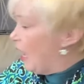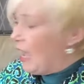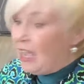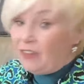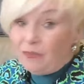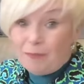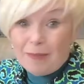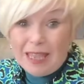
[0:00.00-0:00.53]

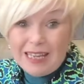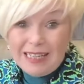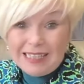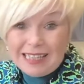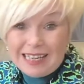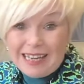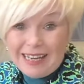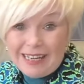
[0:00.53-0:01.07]
I've made
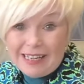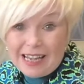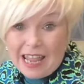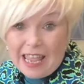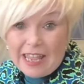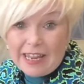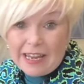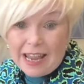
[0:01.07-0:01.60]
it in
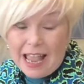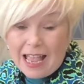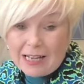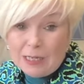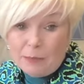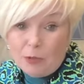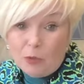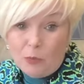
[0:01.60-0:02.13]
a
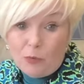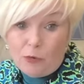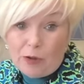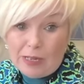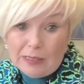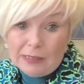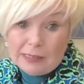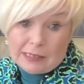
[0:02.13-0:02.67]
animal
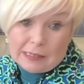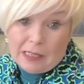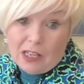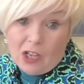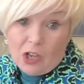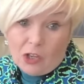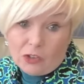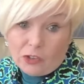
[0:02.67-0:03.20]
print
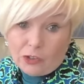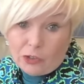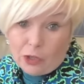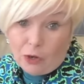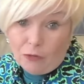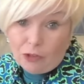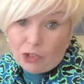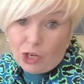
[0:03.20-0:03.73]

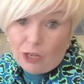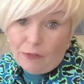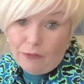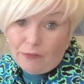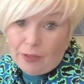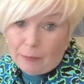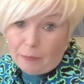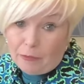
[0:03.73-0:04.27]
soft shell
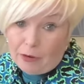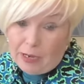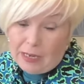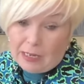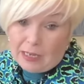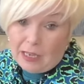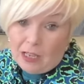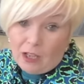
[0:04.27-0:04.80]

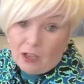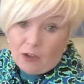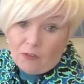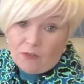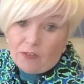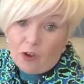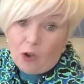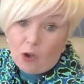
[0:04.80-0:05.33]
fabric
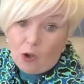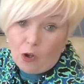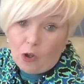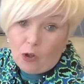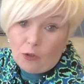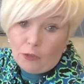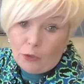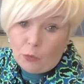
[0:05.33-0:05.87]

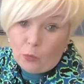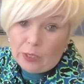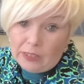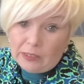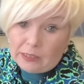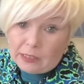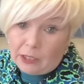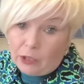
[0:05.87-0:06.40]
for the
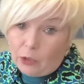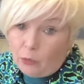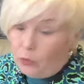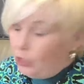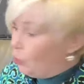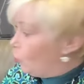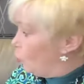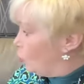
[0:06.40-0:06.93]
winter,
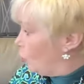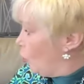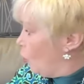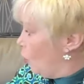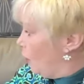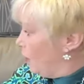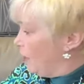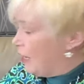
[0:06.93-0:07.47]
which has
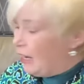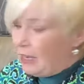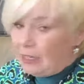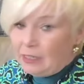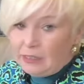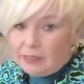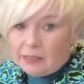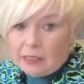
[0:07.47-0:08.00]
got a
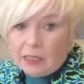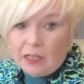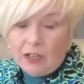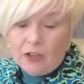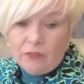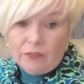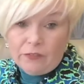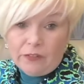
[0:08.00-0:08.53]
nice
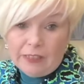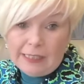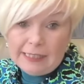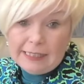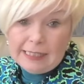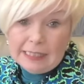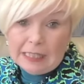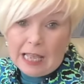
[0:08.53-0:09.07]

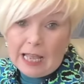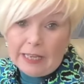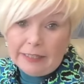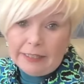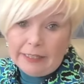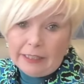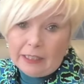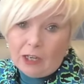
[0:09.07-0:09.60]
fleecy
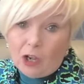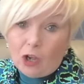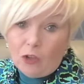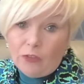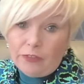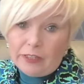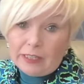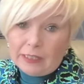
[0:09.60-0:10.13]
lining
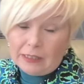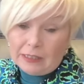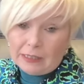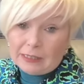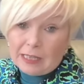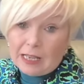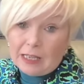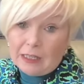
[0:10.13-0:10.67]
on the
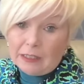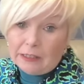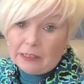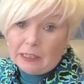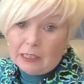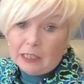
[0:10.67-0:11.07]
inside.